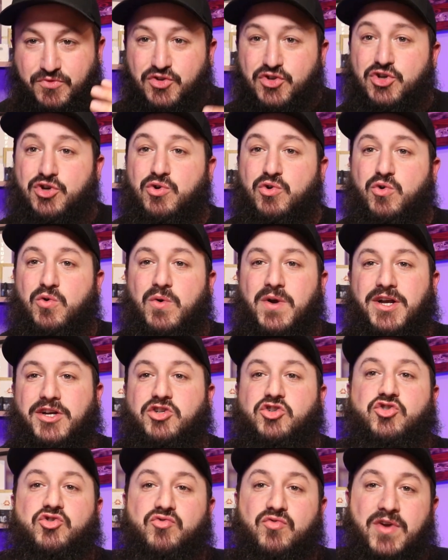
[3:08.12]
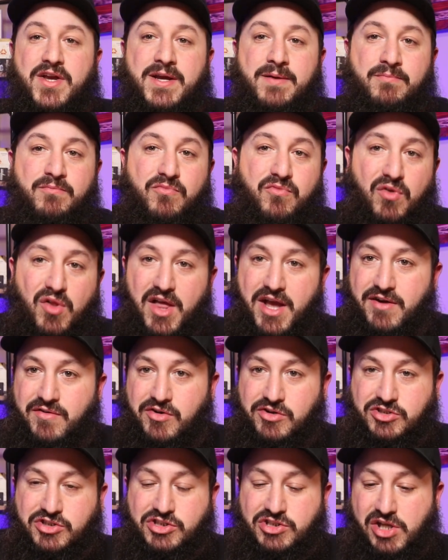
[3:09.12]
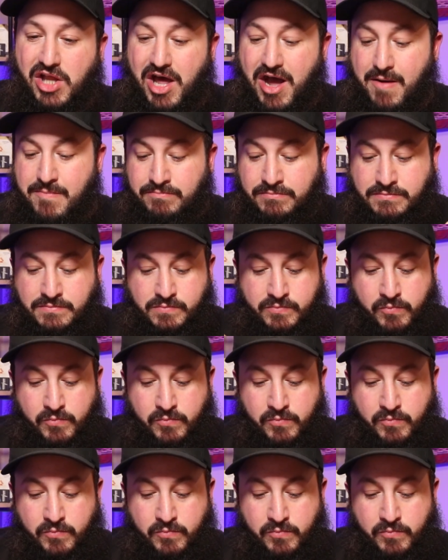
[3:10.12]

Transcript: 2 extreme flavors that